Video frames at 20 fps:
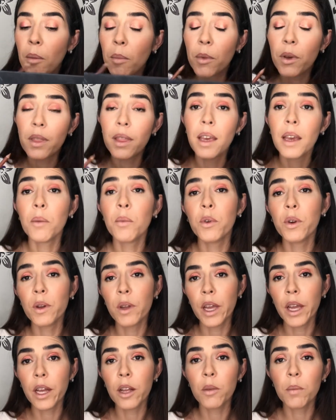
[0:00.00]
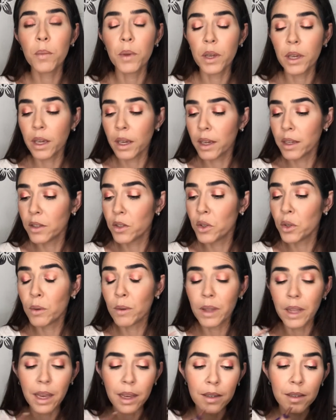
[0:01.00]
But that will help it to
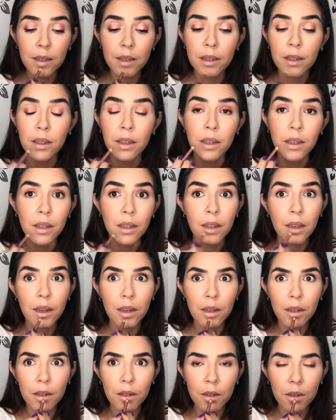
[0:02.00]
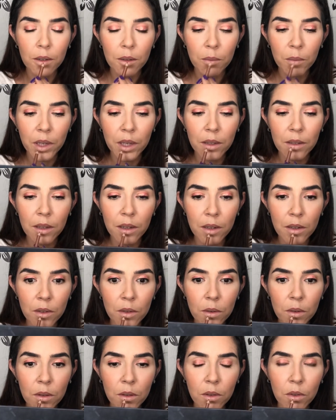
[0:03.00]
last longer because it
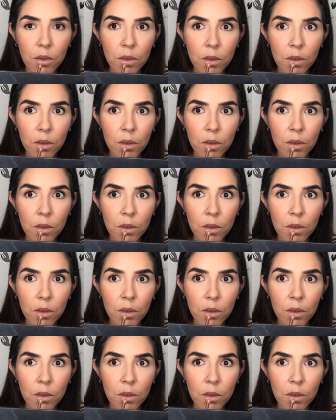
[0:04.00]
is